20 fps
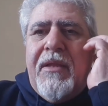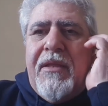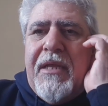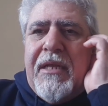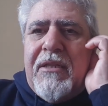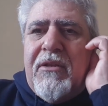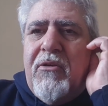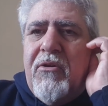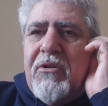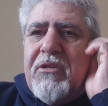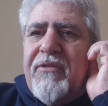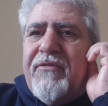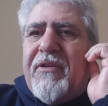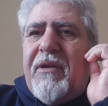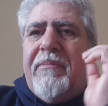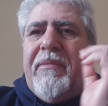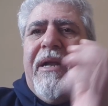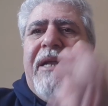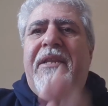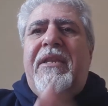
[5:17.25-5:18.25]
that goes
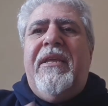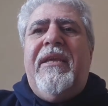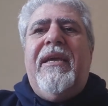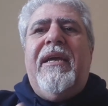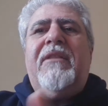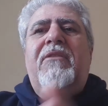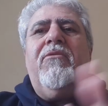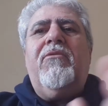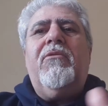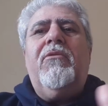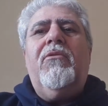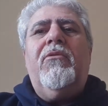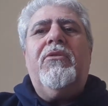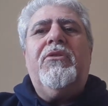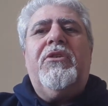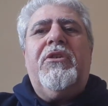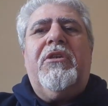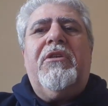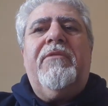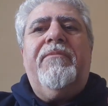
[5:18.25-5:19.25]
from idea to
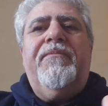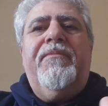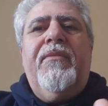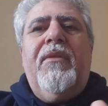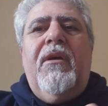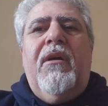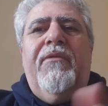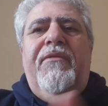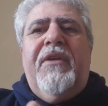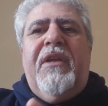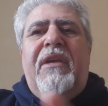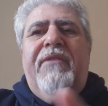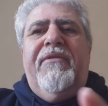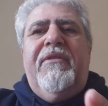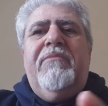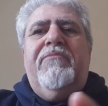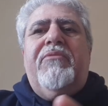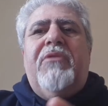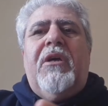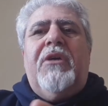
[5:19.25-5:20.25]
closure of a
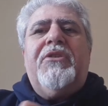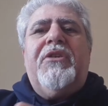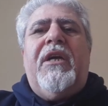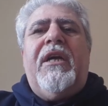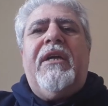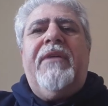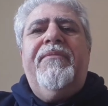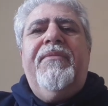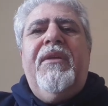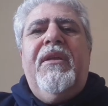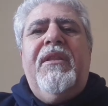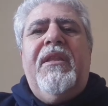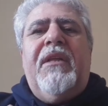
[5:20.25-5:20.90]
given project,